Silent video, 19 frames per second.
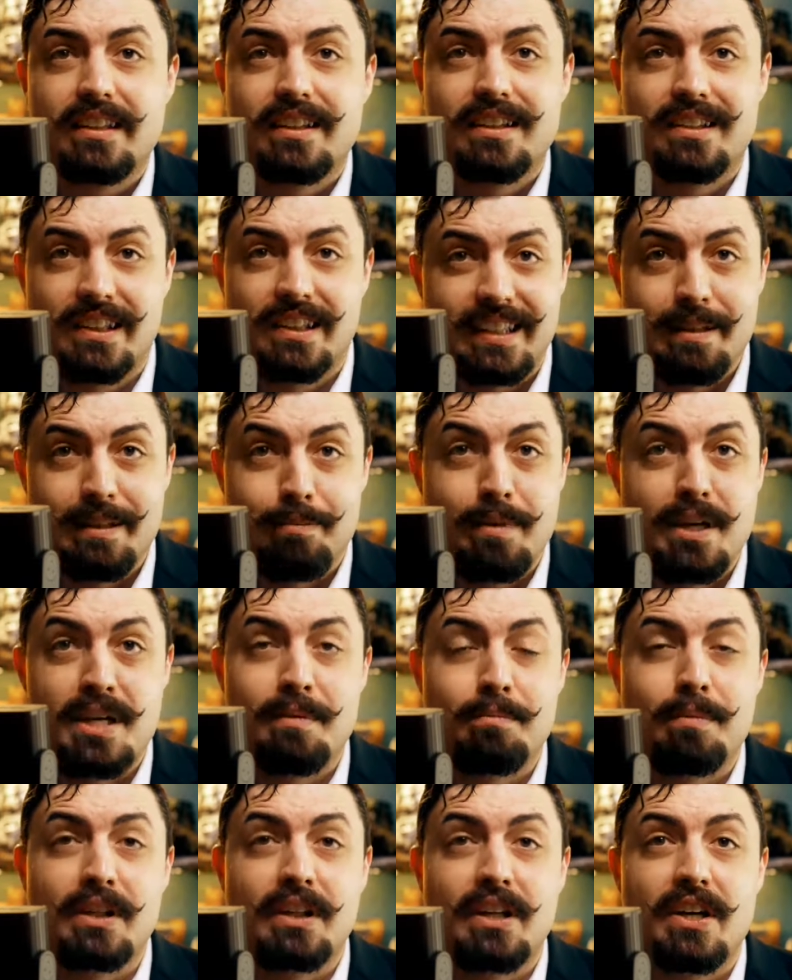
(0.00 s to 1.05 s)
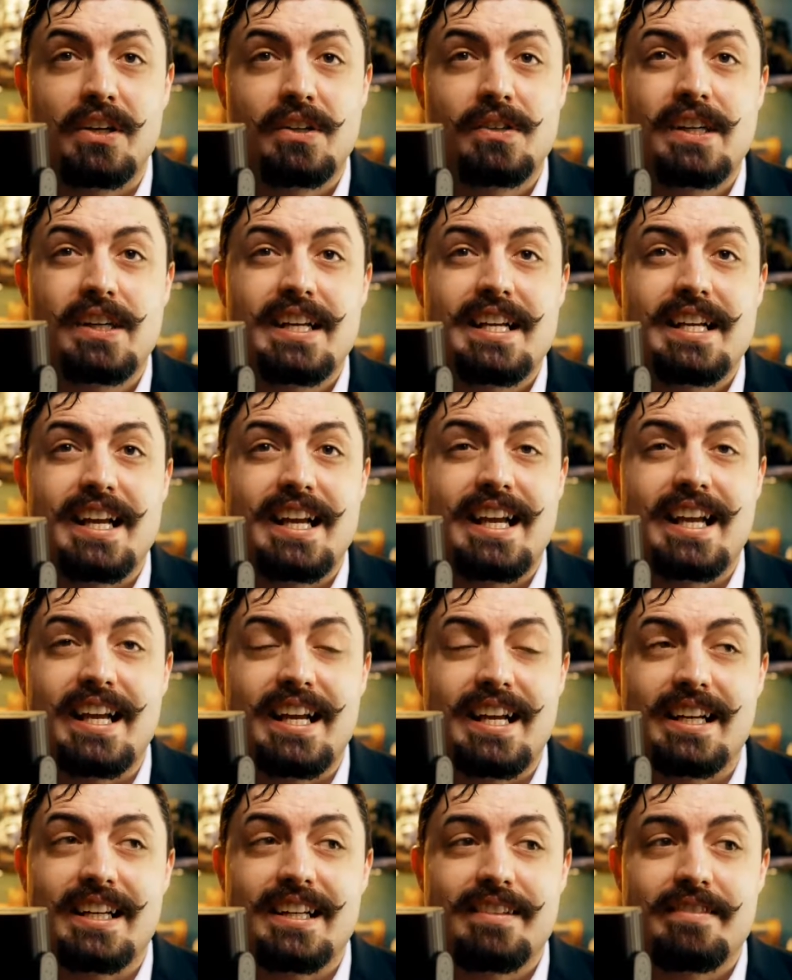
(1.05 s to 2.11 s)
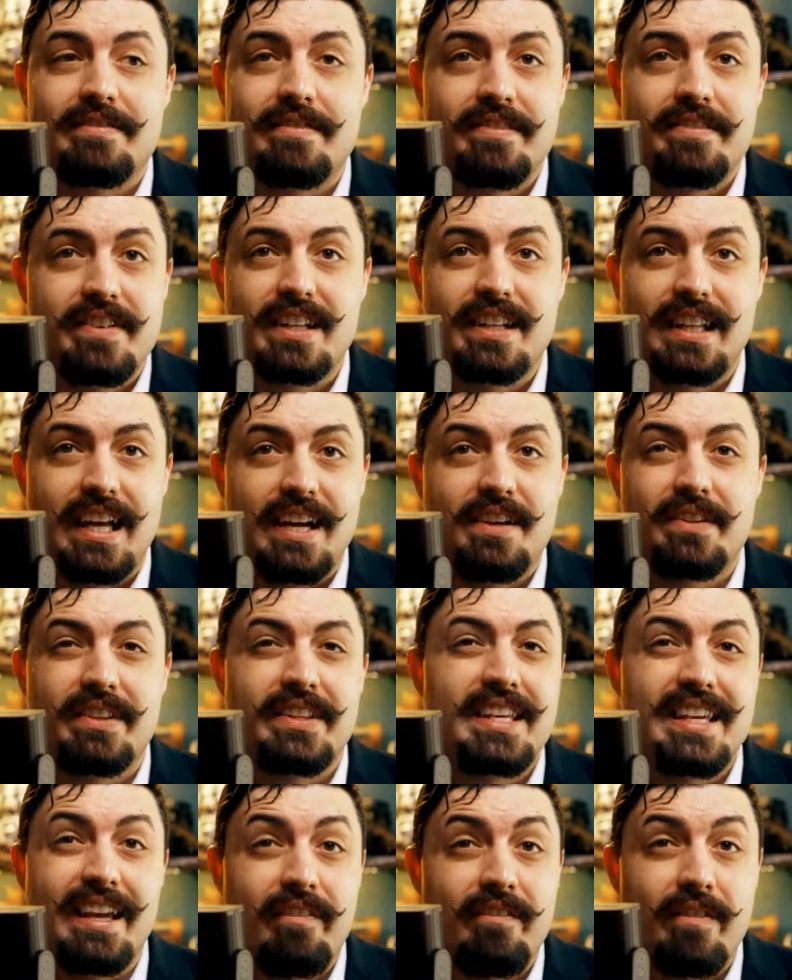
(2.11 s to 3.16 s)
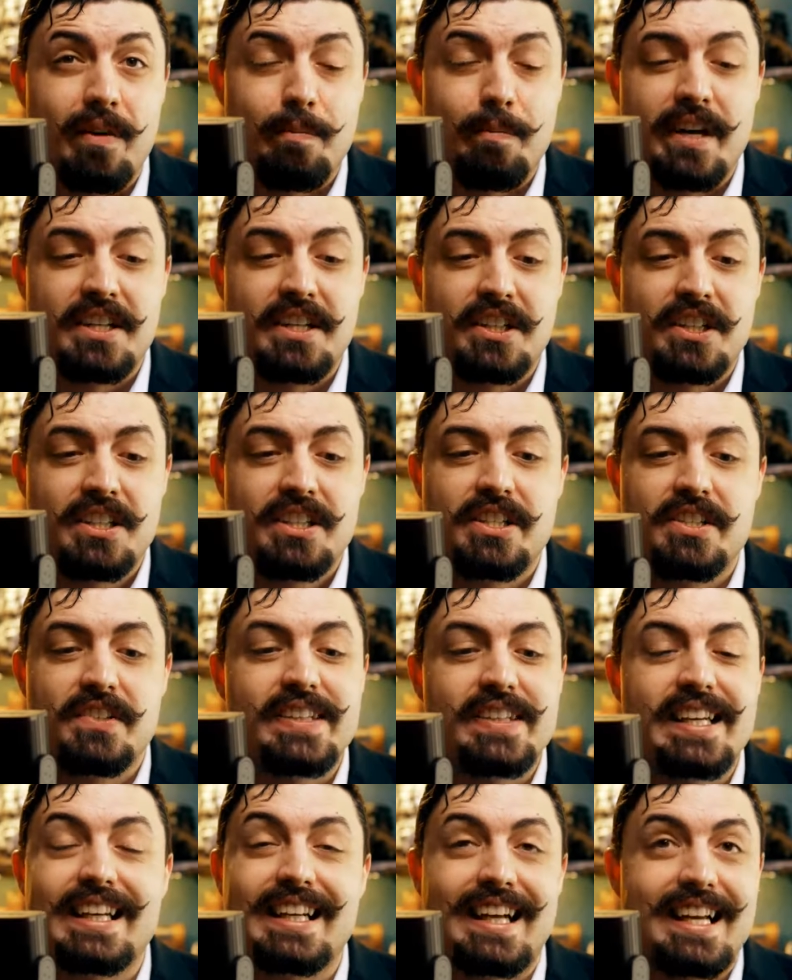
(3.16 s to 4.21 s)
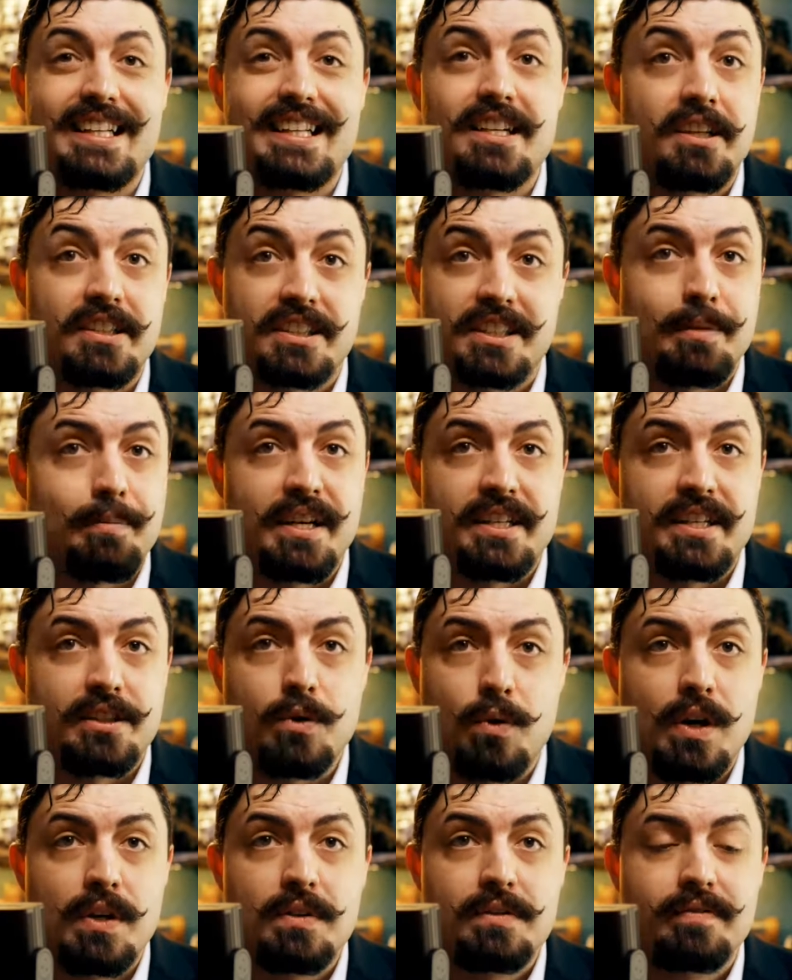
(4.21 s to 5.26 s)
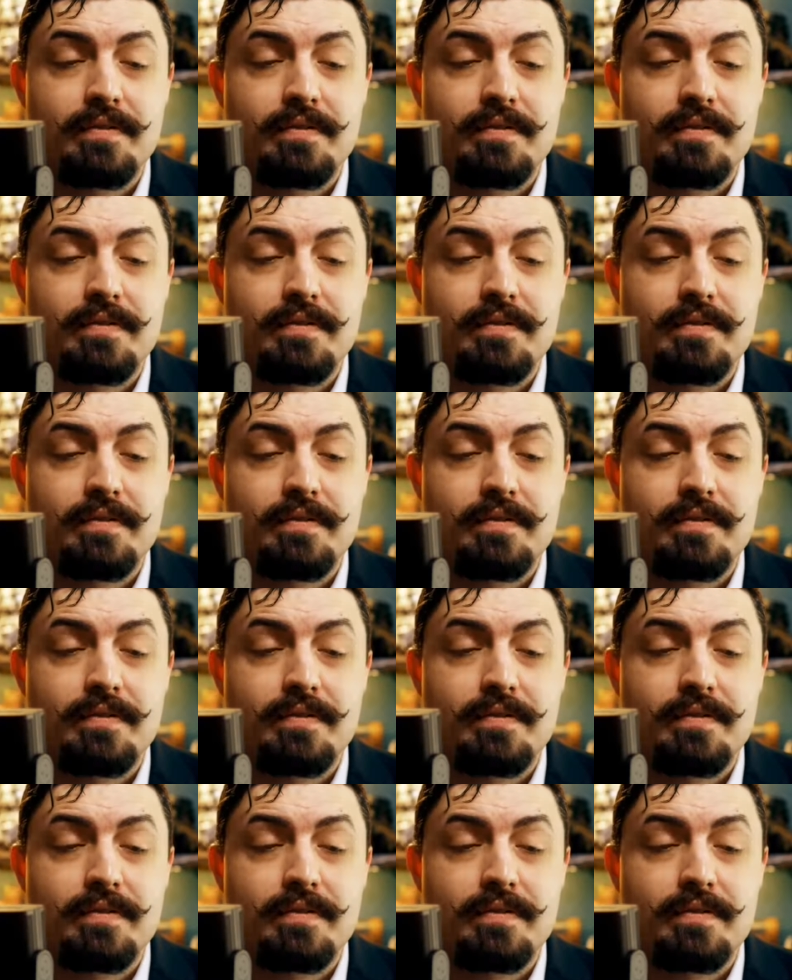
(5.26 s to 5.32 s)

click the button below and fill out the information to get the customer's quote.